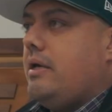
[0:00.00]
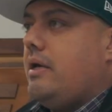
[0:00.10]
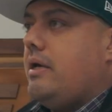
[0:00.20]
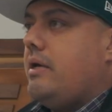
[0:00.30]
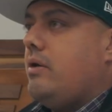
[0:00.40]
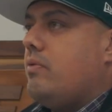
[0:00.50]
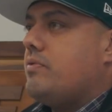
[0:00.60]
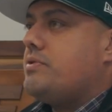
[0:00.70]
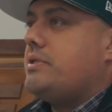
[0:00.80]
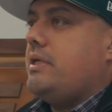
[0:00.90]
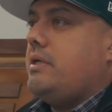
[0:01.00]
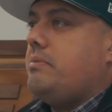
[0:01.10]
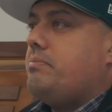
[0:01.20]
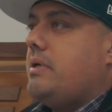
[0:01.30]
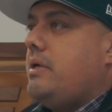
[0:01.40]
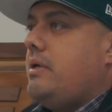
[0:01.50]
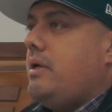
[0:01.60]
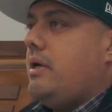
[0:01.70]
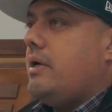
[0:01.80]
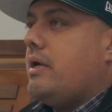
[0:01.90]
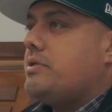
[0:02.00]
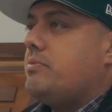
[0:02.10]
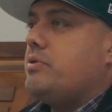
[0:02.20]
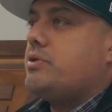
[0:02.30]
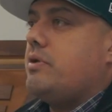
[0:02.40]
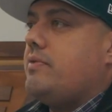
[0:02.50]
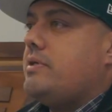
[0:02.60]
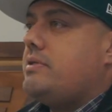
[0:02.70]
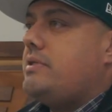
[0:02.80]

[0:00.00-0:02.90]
I oversee customer service